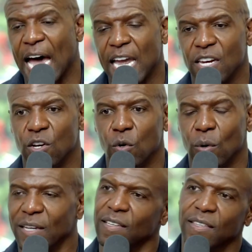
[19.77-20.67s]
I
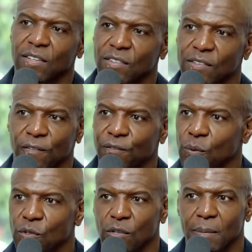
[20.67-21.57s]
knew I said this is the
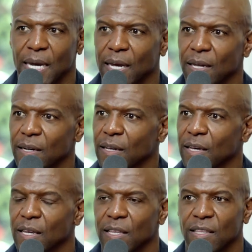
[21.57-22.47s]
future, man.
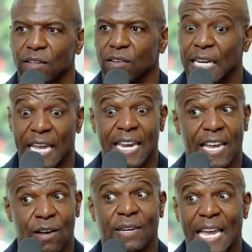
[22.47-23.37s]
These, and, they, and
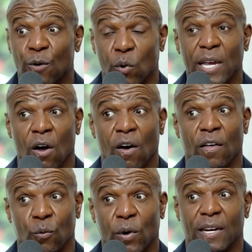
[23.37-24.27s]
they they went
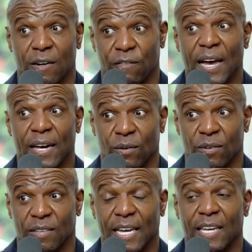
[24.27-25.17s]
all the way to the
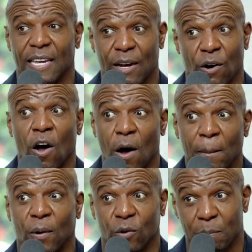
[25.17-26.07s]
finals, like they
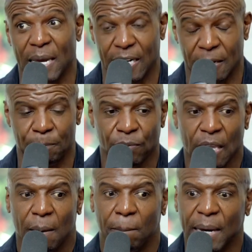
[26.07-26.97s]
almost made it,
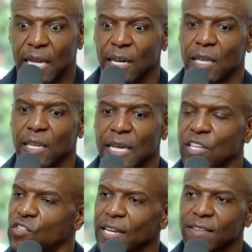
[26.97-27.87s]
but
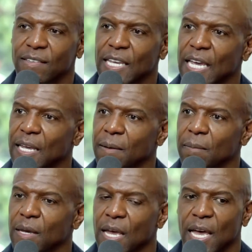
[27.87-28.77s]
it changed the
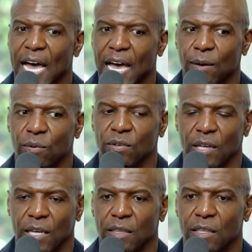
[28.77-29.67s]
game I was
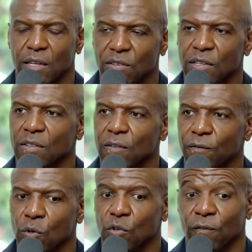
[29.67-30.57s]
like, this is the future.